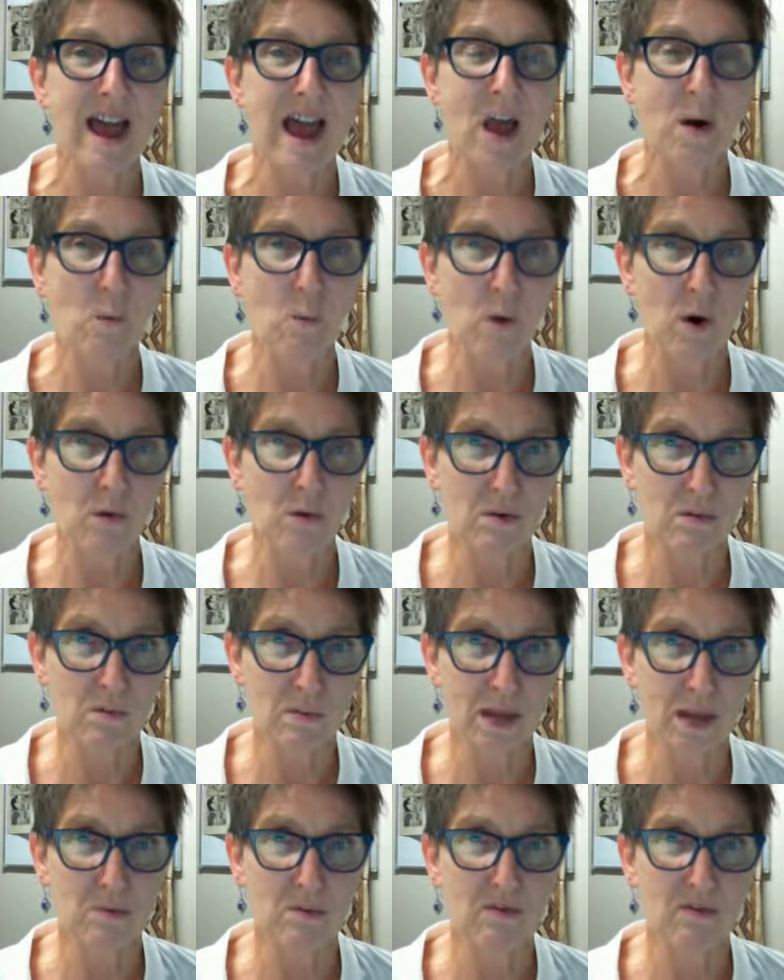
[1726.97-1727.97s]
and welcome
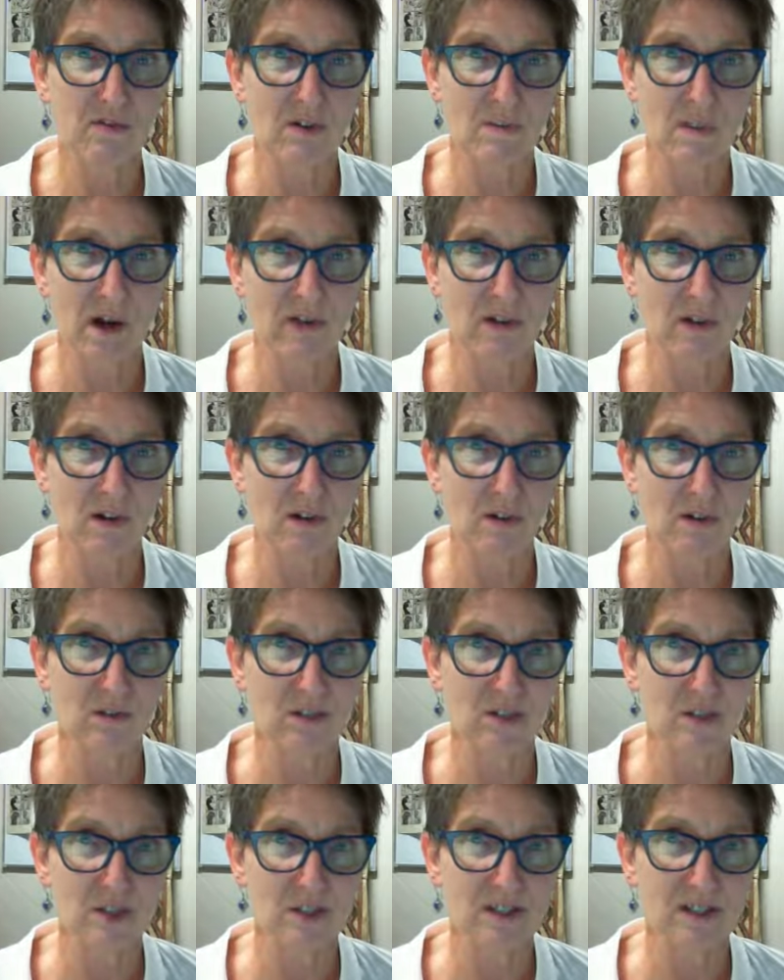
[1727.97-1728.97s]
people from other
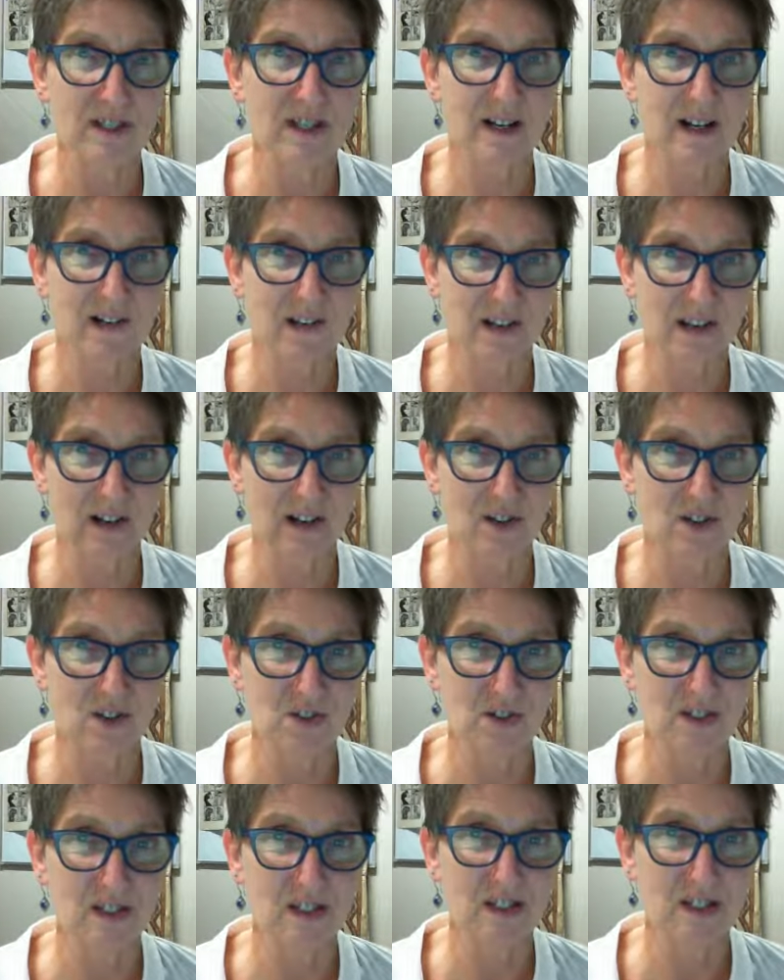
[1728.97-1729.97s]
cultures and other
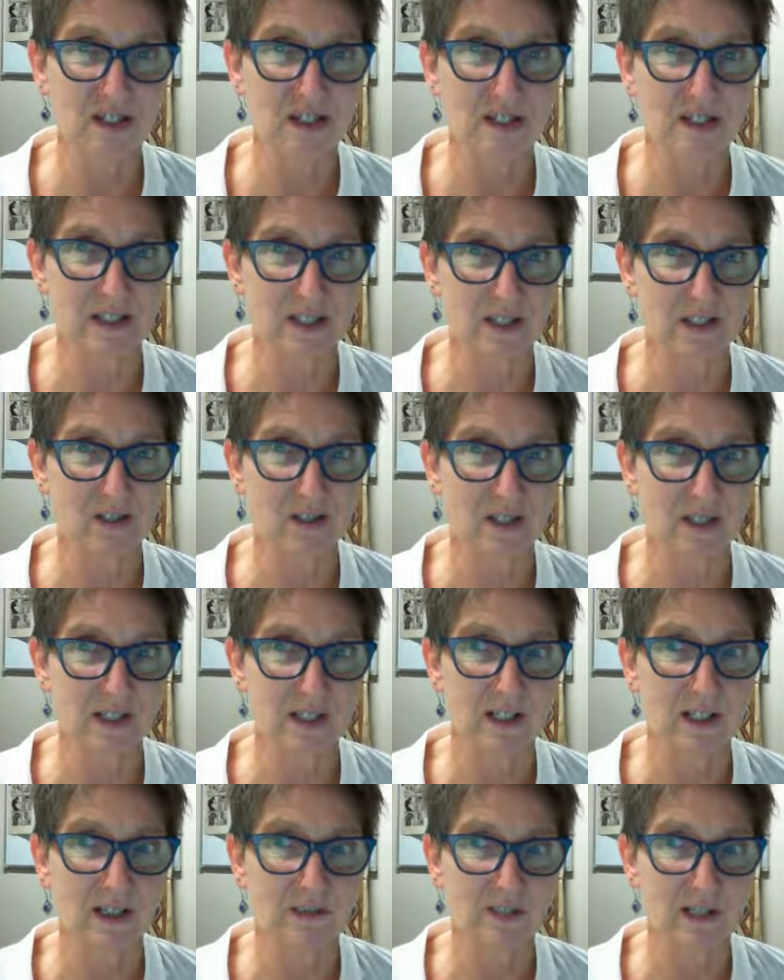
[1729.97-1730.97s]
countries to settle and
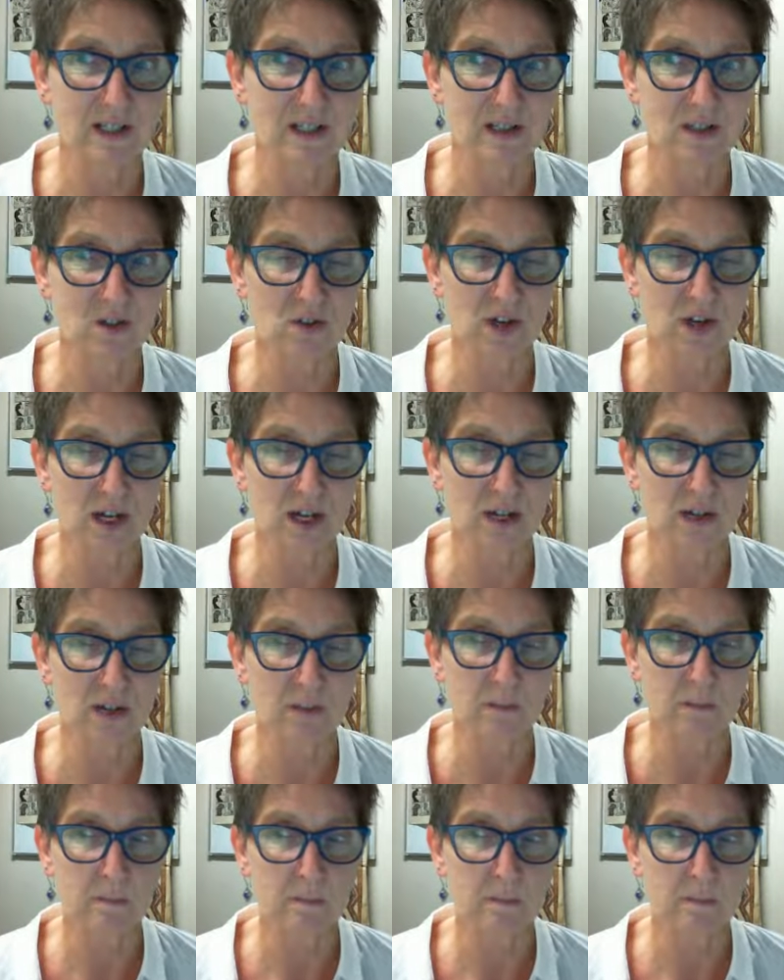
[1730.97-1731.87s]
to live in Australia?